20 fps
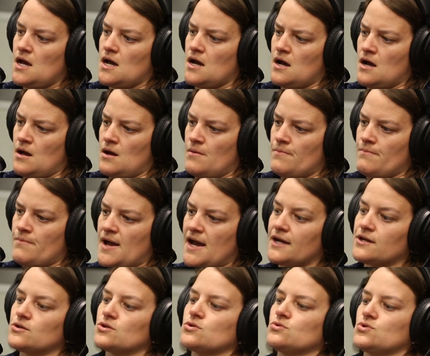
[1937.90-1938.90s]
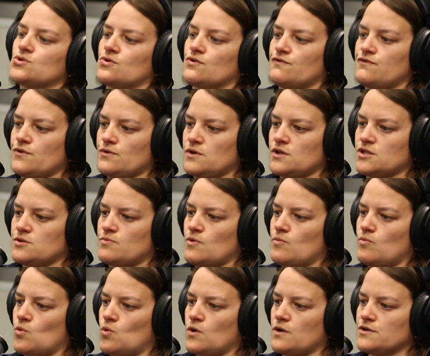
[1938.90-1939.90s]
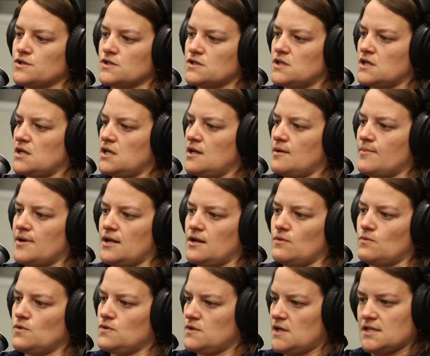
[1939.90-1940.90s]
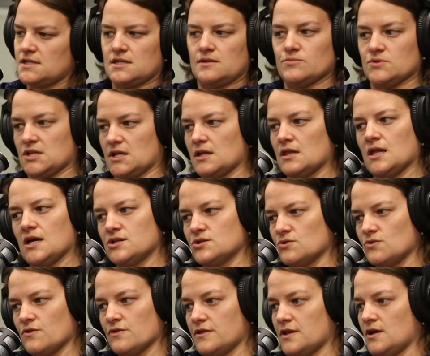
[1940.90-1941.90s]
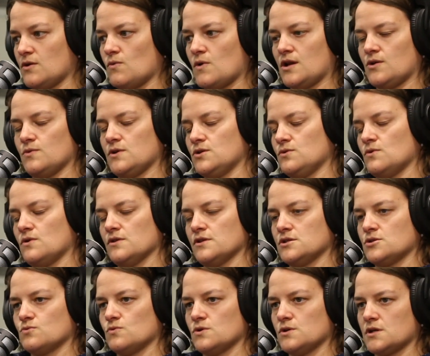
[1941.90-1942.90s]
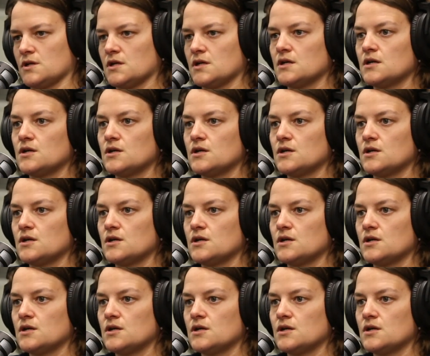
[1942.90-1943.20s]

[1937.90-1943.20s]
agricultural focused, but more just thinking about it, well, that seems like a logical thing. Why do we do all this work,